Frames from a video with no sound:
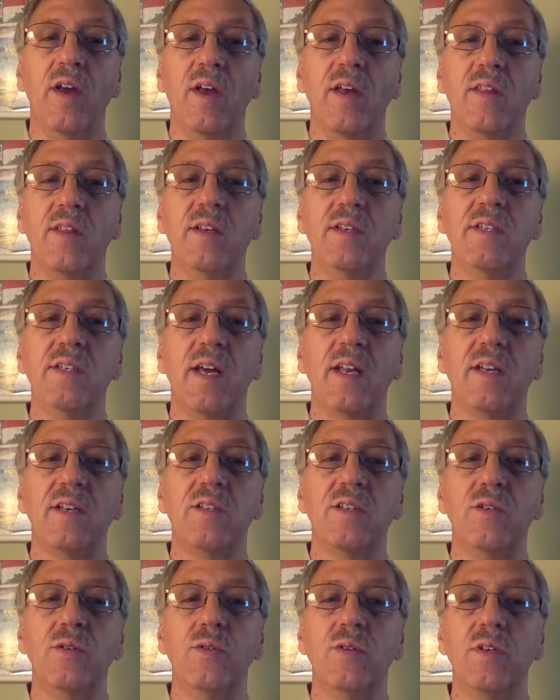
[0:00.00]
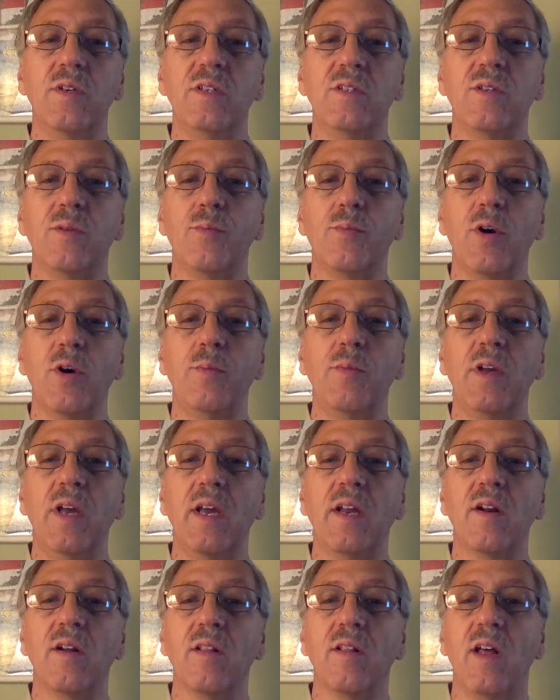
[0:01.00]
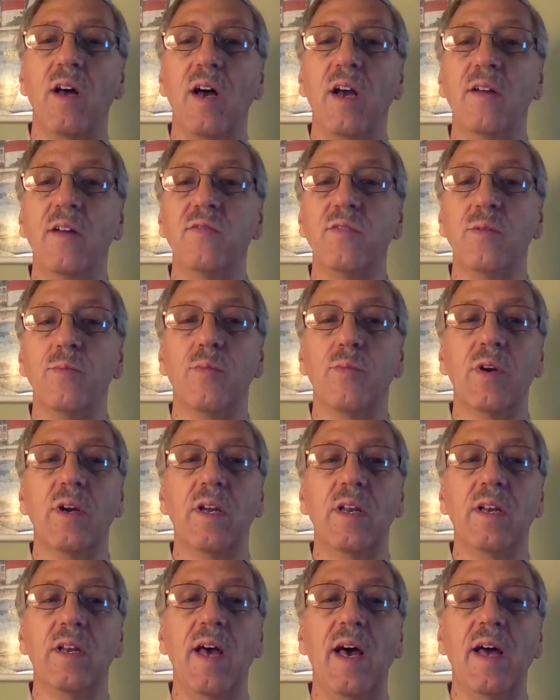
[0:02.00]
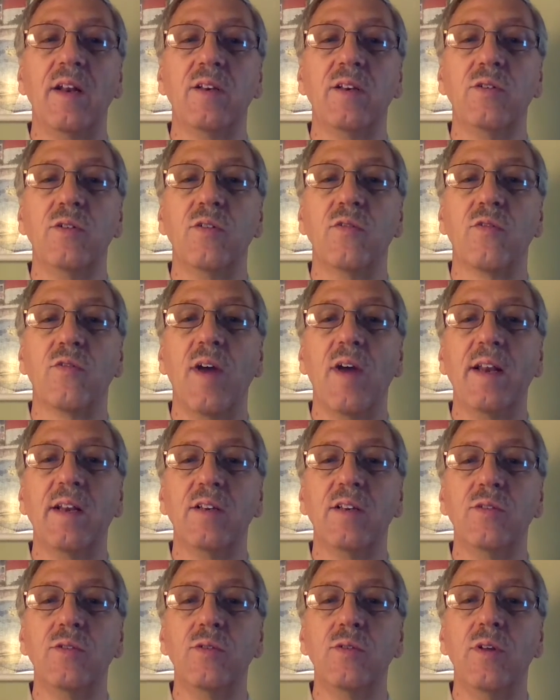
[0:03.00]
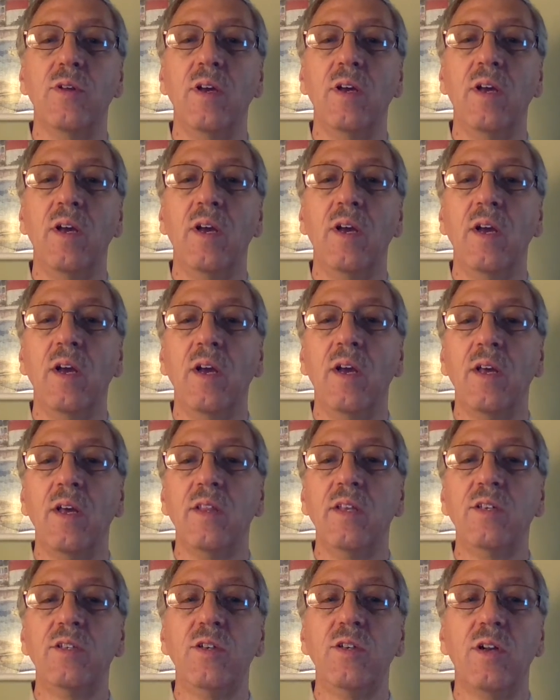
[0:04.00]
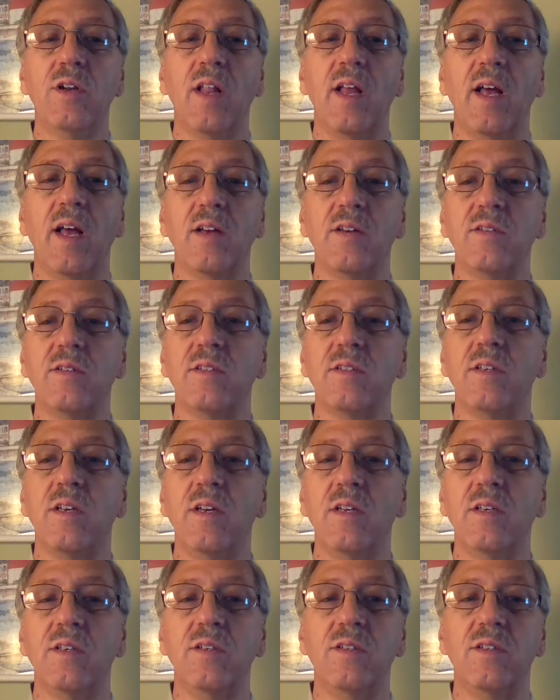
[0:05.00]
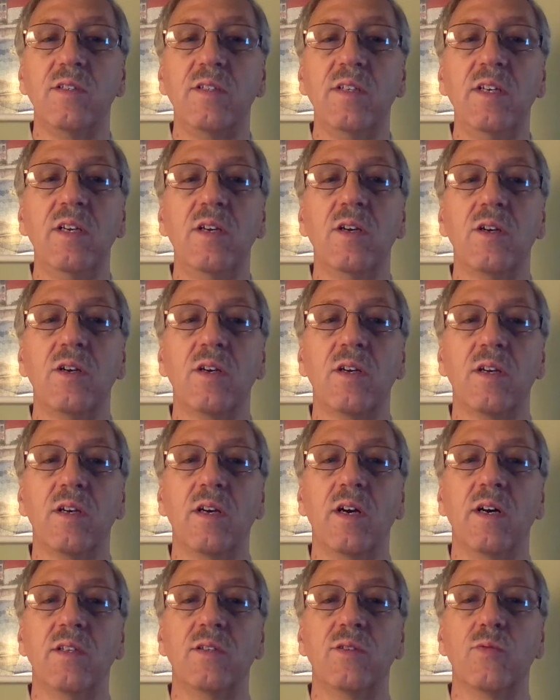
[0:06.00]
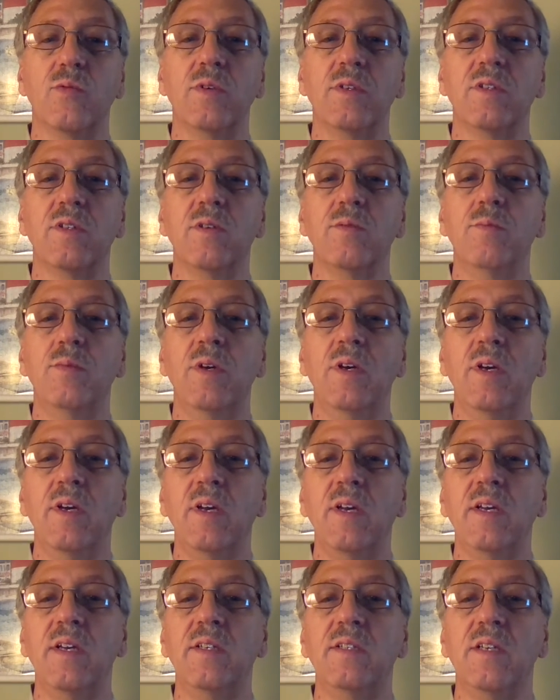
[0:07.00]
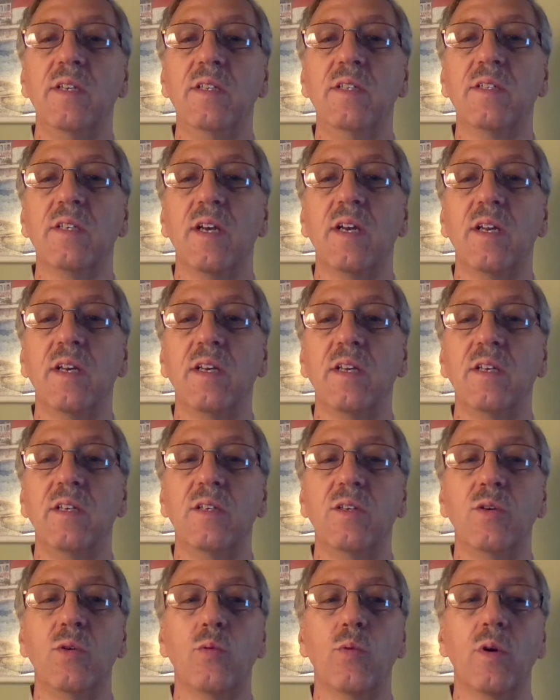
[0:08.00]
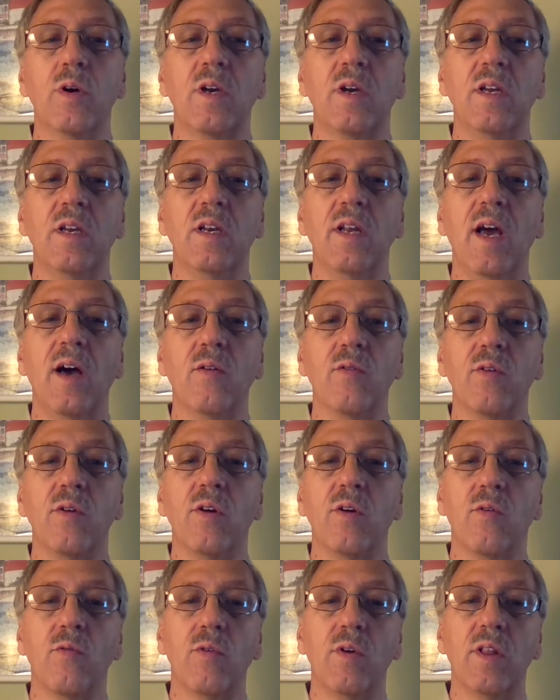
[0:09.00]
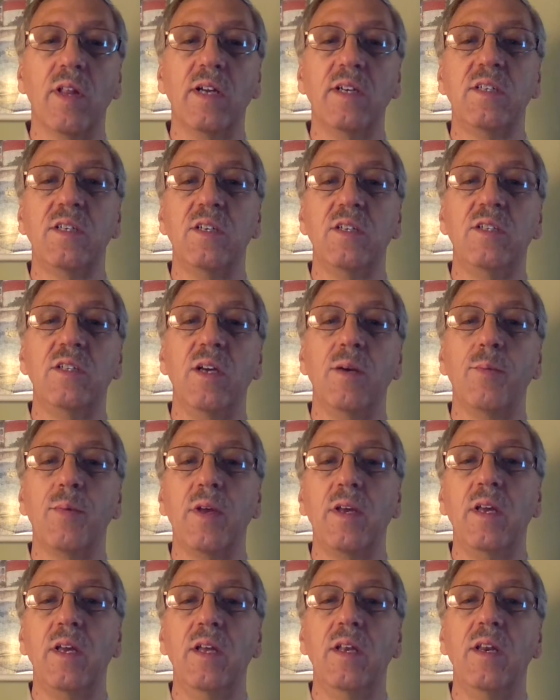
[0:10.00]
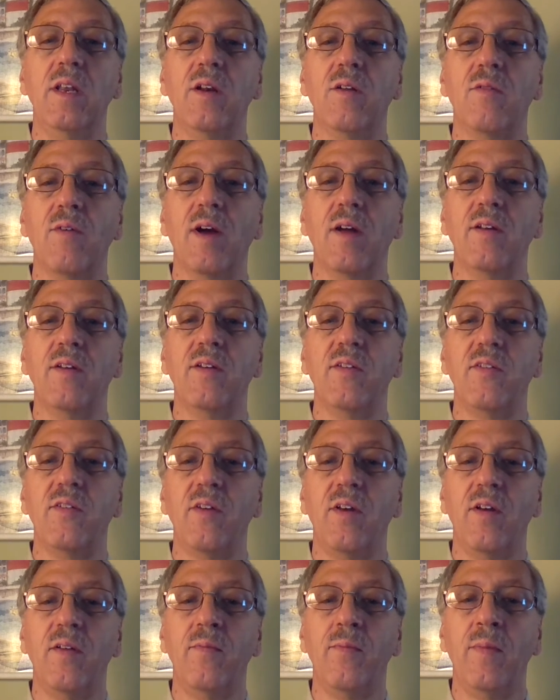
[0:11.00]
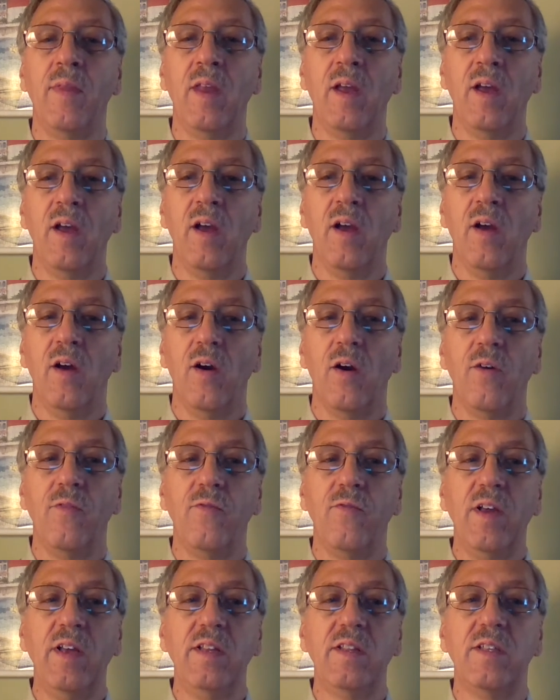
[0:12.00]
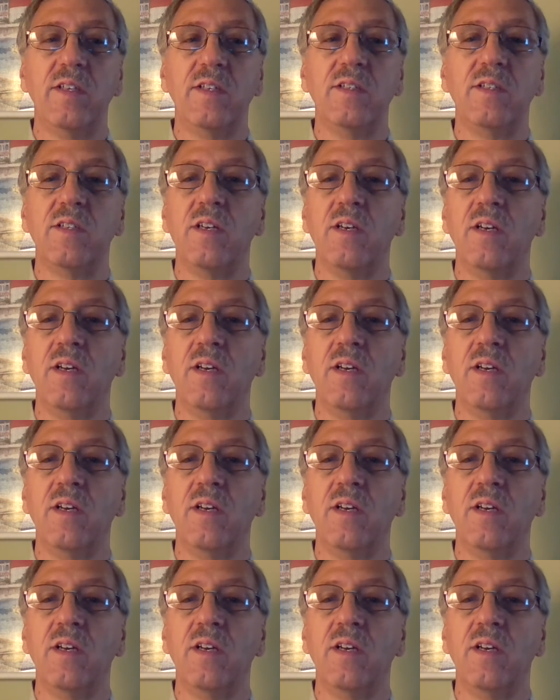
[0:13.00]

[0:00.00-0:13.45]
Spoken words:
This attitude is to permeate our lives and bring an attitude of gratitude. This should allow us to seek God's wisdom, his insight into working out relationship in and around us. Our faith is